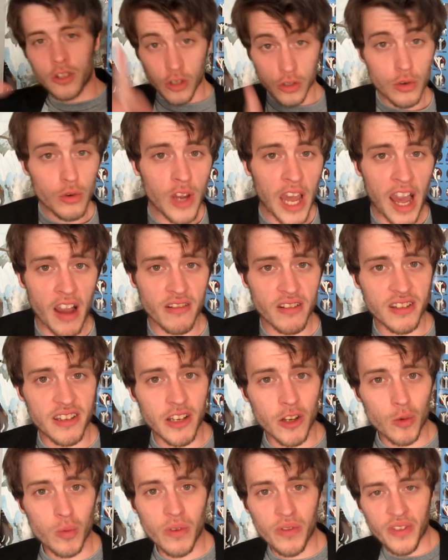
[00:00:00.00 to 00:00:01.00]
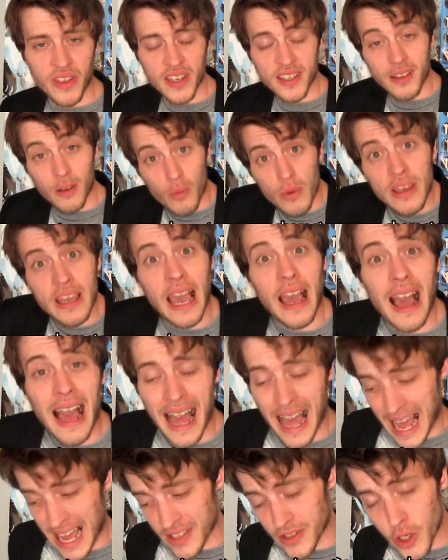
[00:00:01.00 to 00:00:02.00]
Does your character deal with things that we
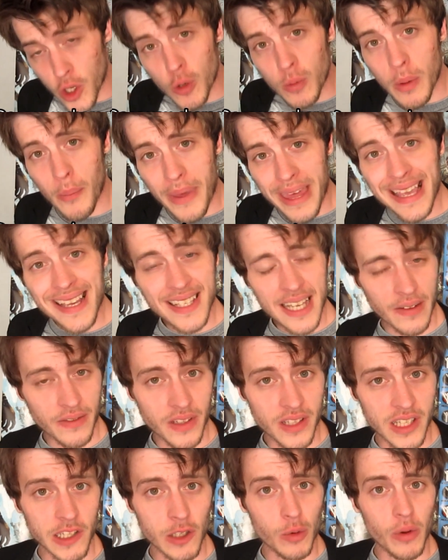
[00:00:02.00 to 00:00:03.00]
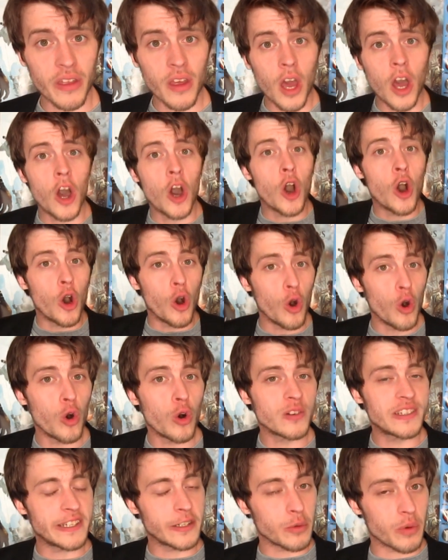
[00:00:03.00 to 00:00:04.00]
as human beings have to deal with,
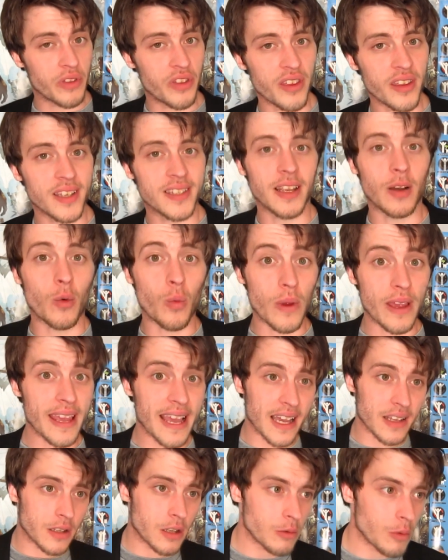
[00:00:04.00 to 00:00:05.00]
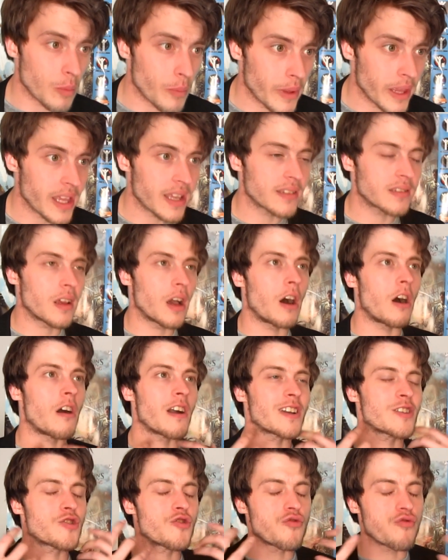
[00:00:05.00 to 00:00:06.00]
or deal with things that we as human beings
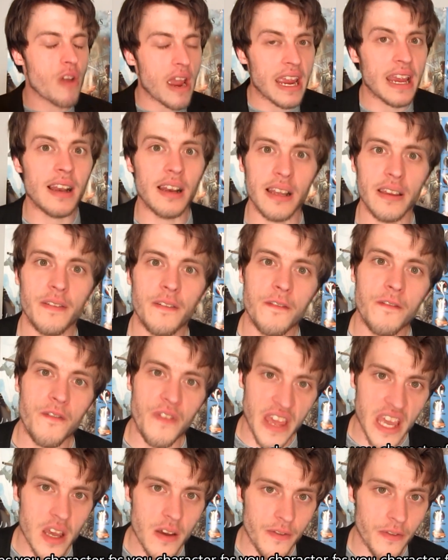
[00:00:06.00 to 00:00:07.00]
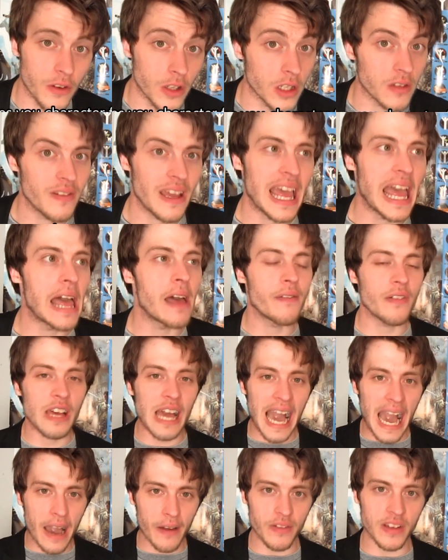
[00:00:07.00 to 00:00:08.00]
are greatly fearful of ever
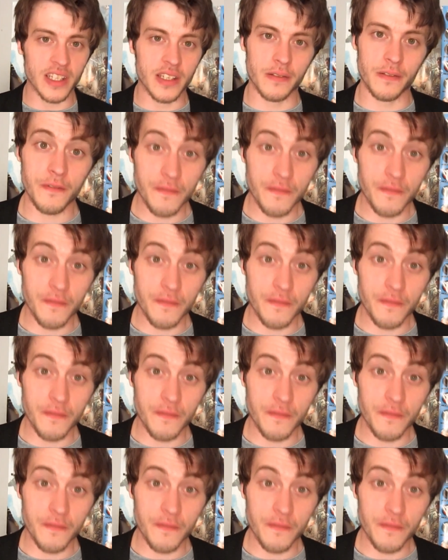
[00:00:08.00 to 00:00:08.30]
having to